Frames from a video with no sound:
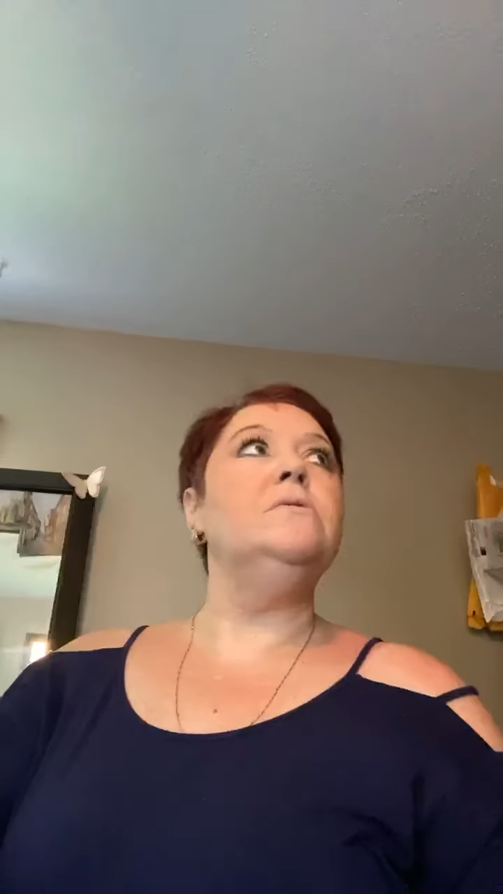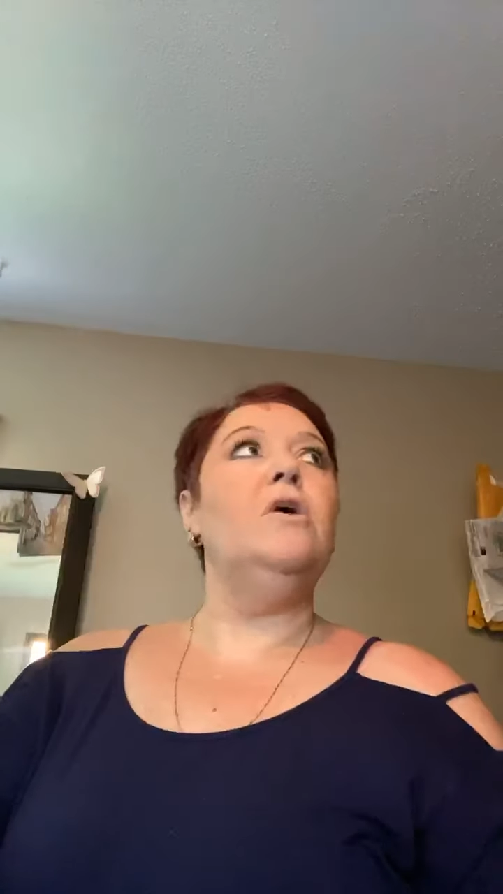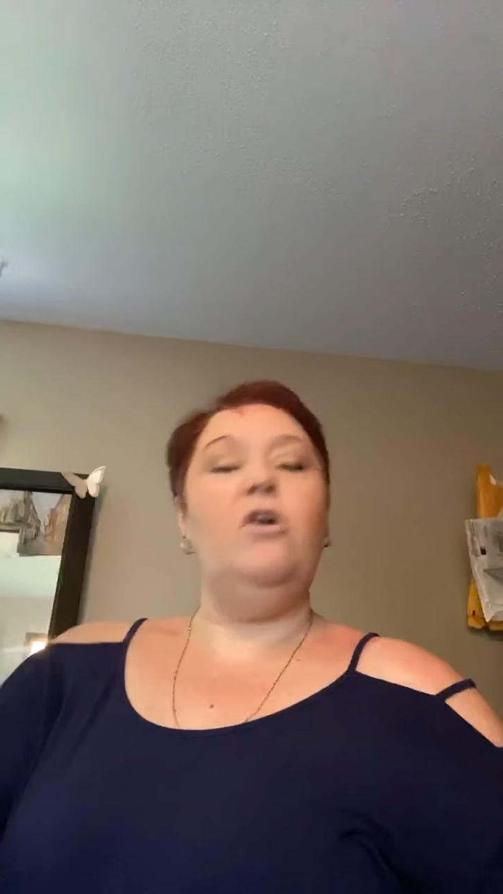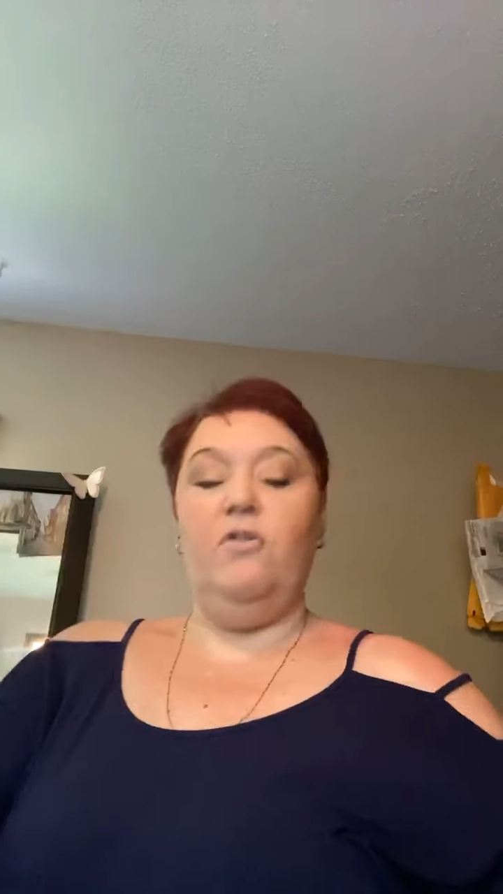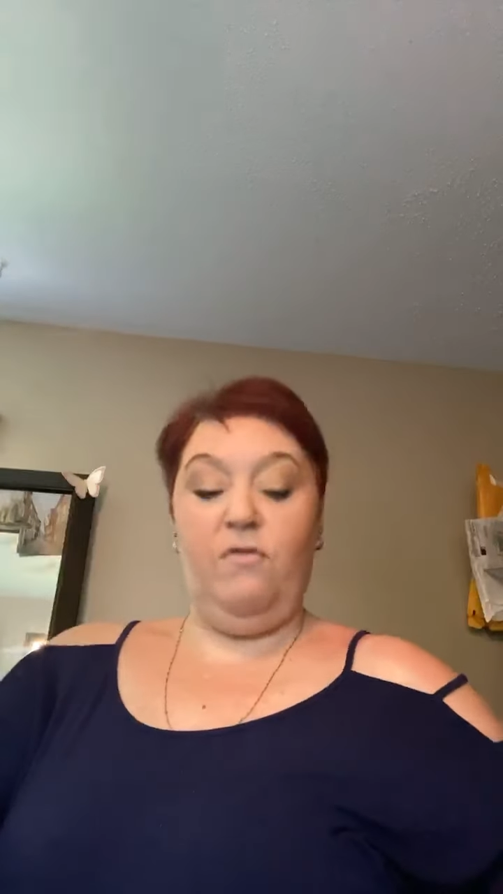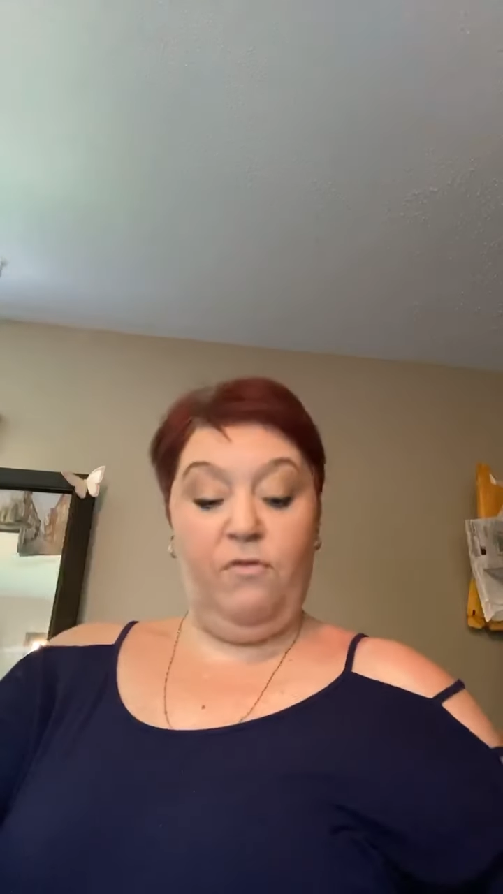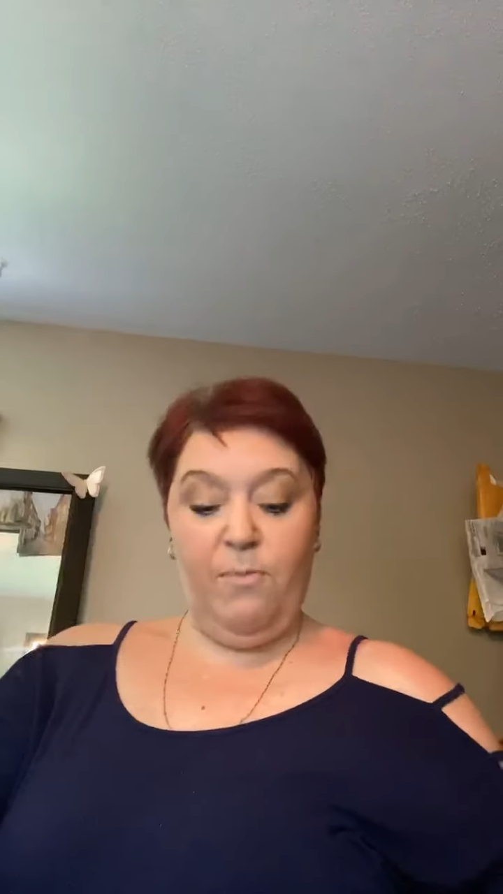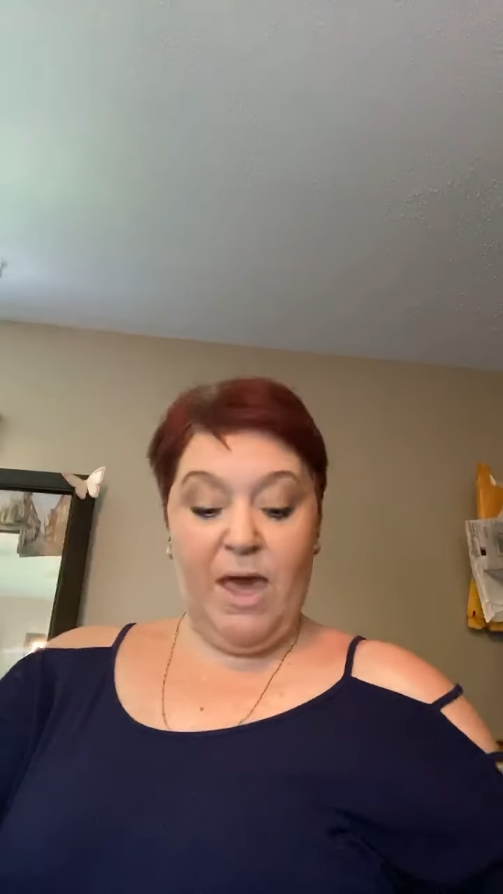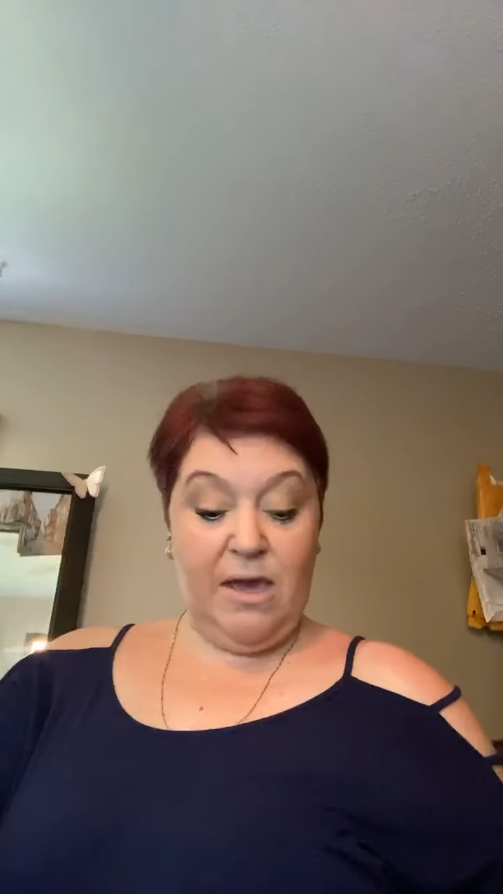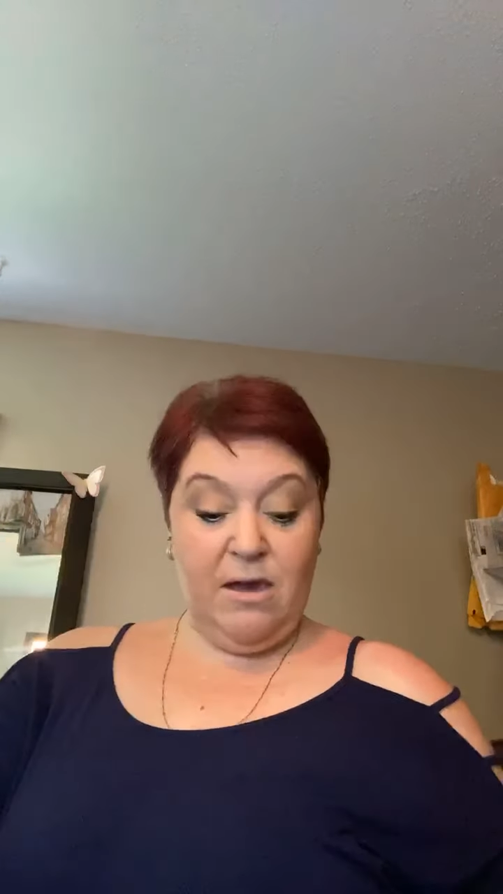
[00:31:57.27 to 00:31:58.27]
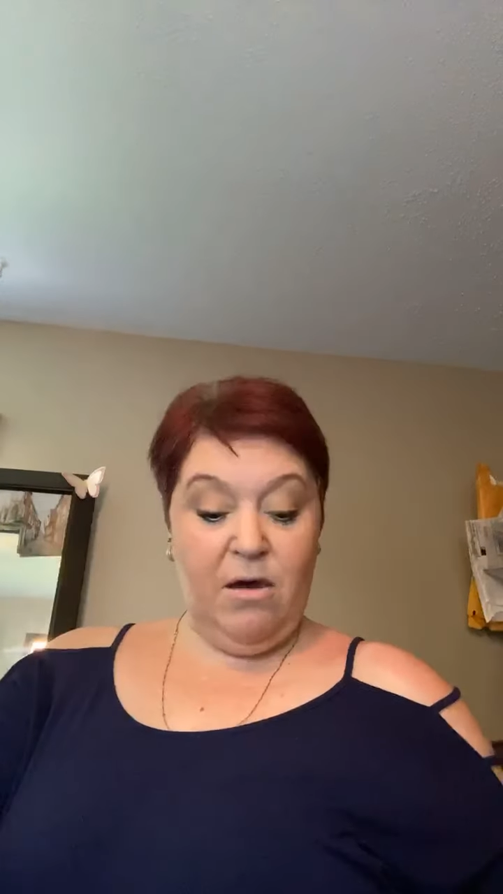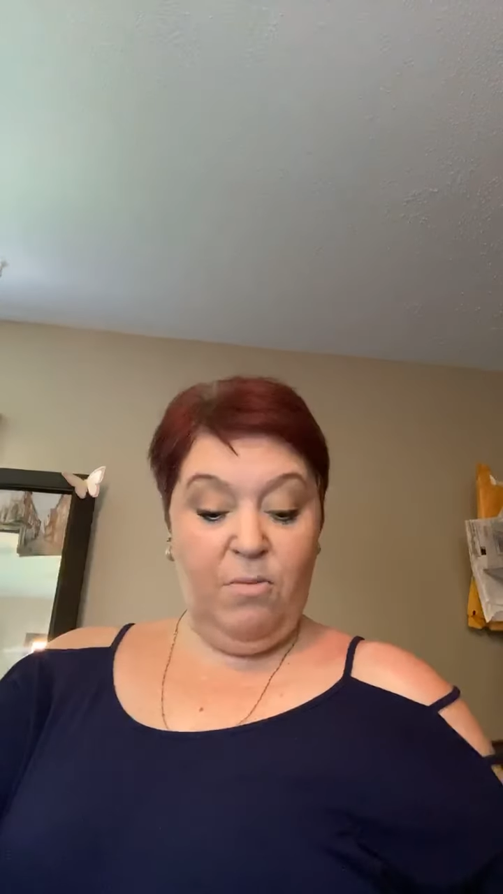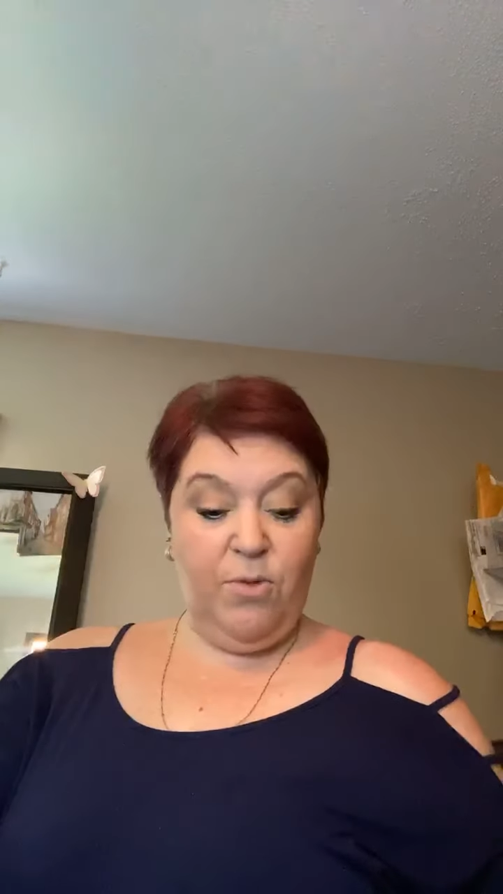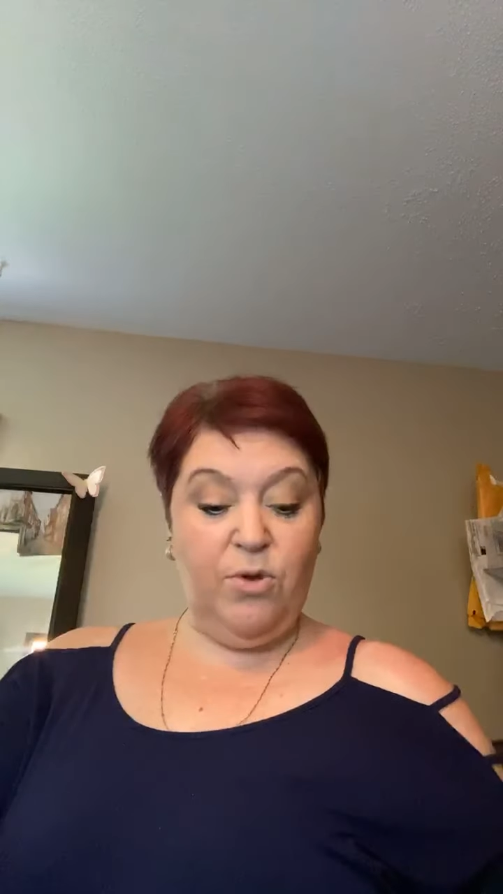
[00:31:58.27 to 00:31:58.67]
of makeup,